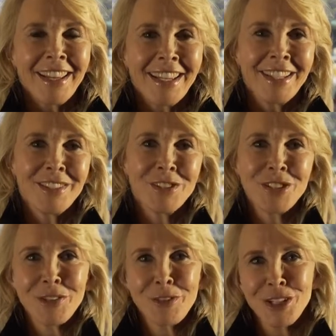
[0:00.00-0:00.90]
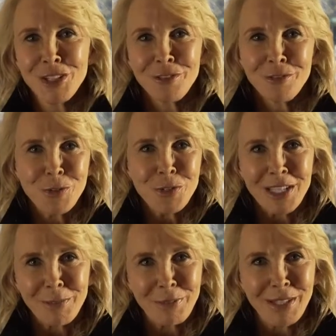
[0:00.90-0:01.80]
in the Generation
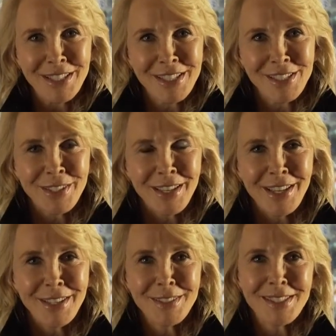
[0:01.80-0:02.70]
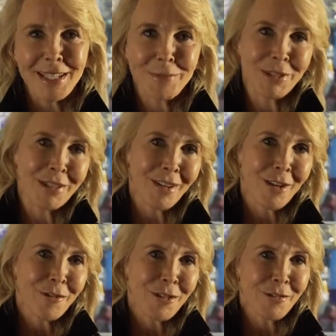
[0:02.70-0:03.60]
14 Plus segment
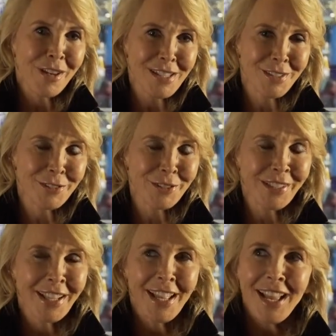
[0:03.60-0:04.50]
of the festival.